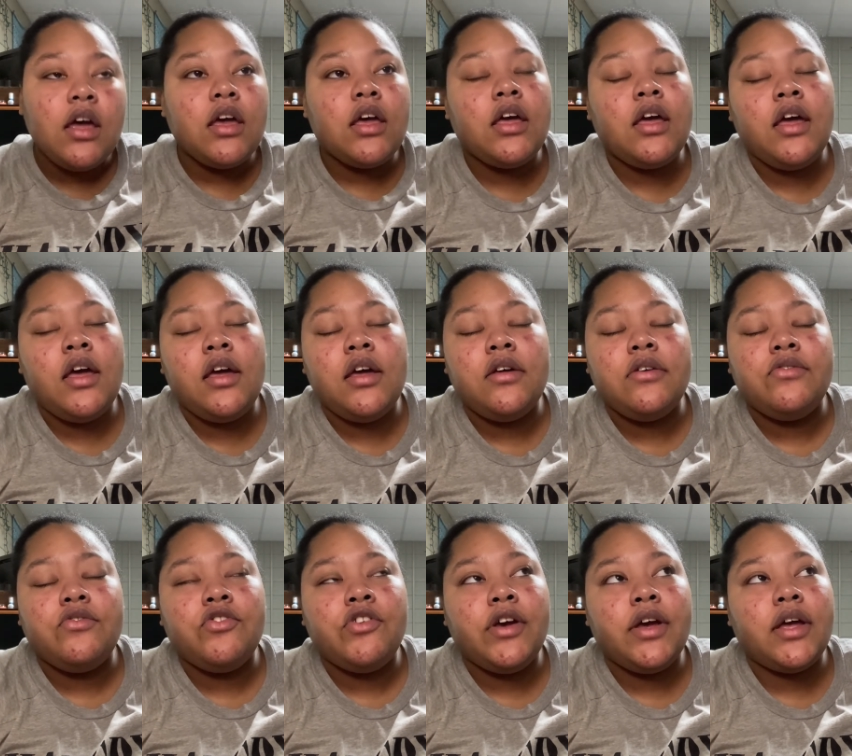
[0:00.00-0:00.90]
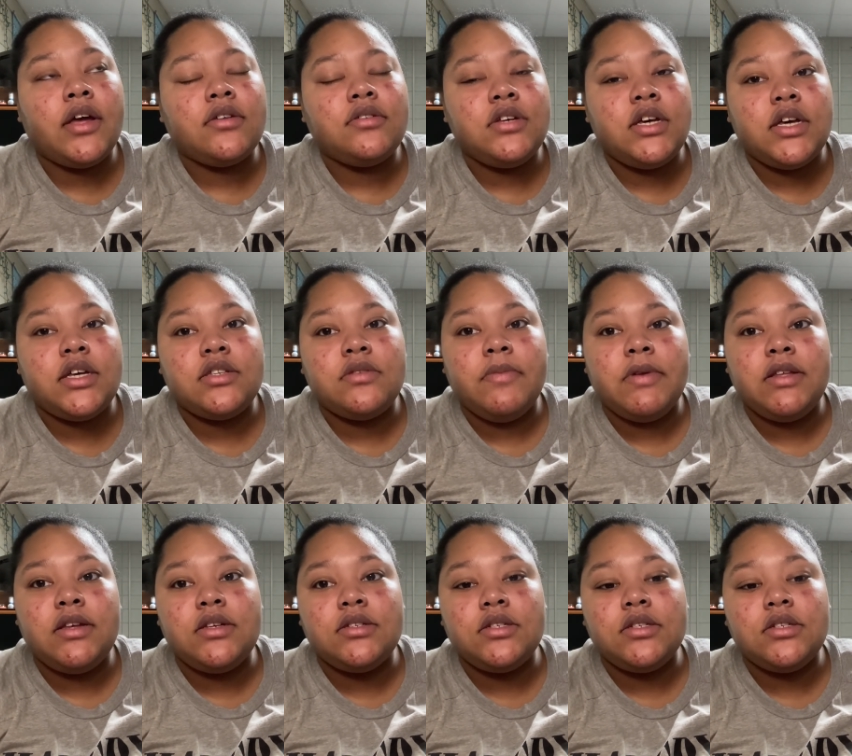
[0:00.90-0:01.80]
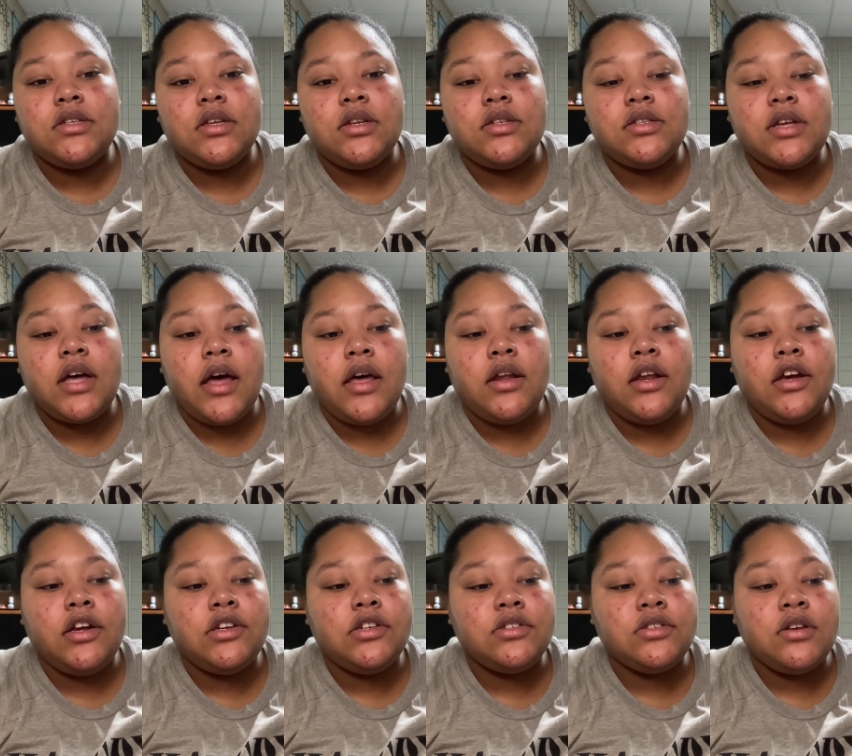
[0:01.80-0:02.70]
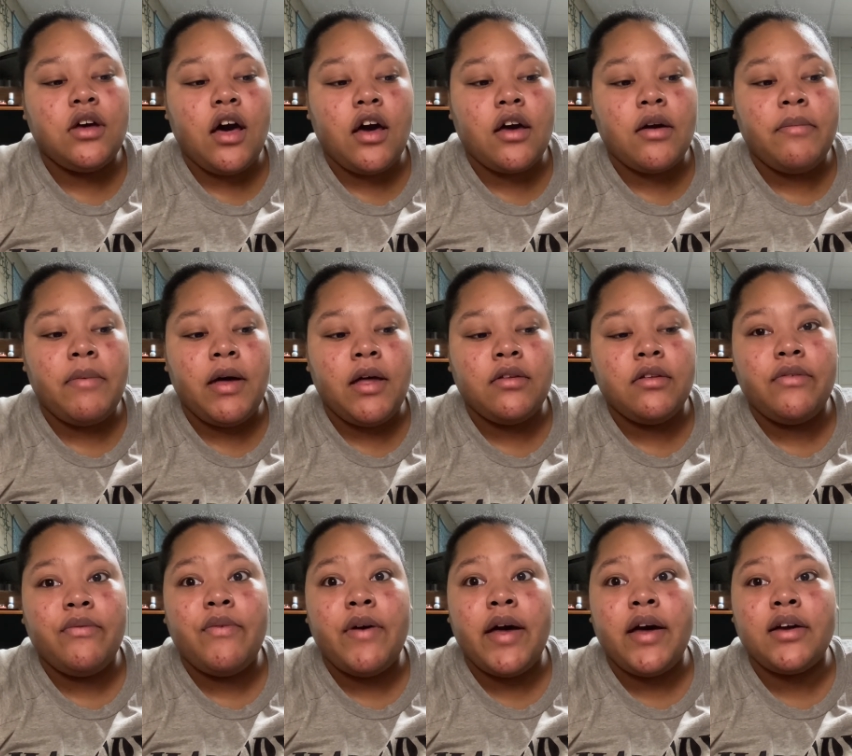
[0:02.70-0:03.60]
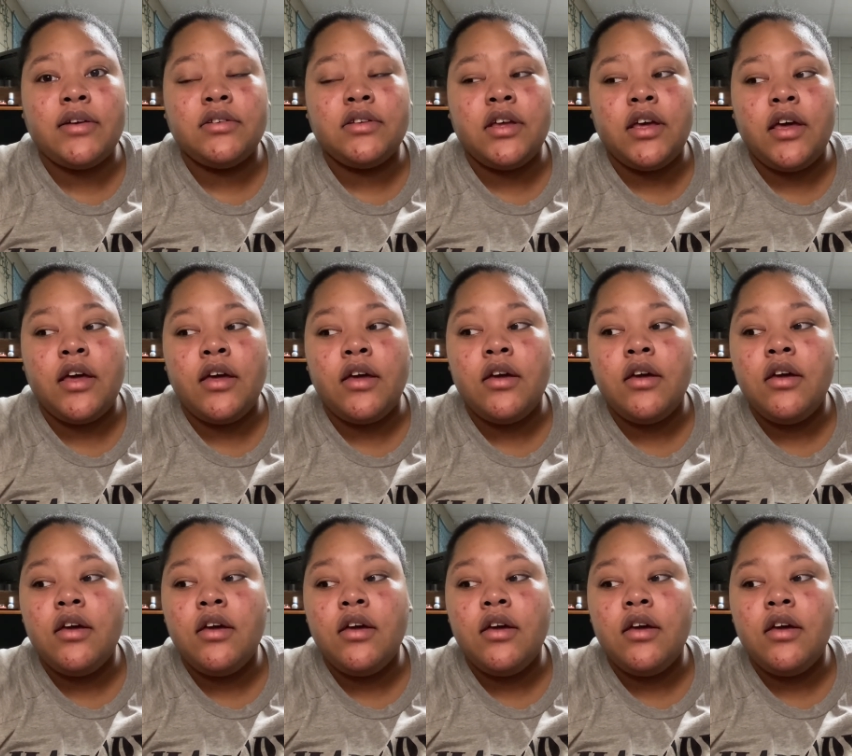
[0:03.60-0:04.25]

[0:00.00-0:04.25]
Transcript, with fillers: And Trick takes Mendeecees to the side, and they just talk about the fact that